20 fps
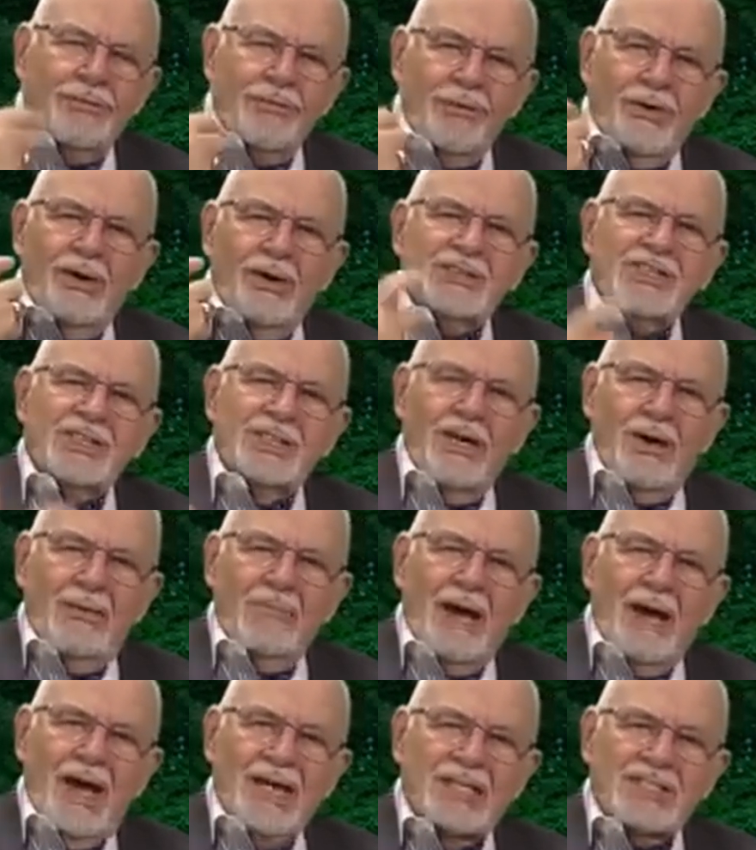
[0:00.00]
thoughts in
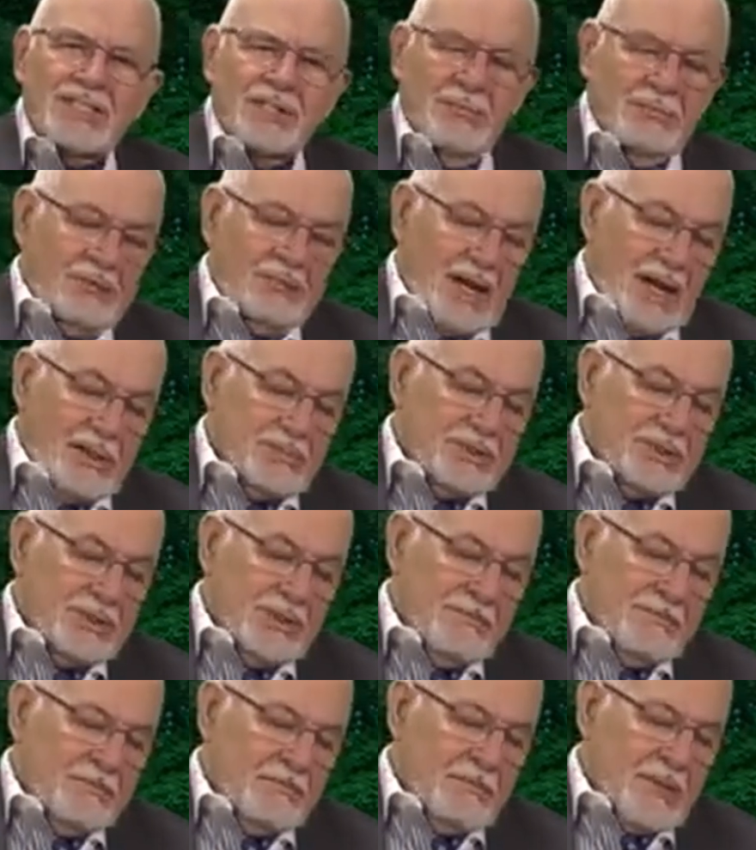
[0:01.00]
our minds sometimes.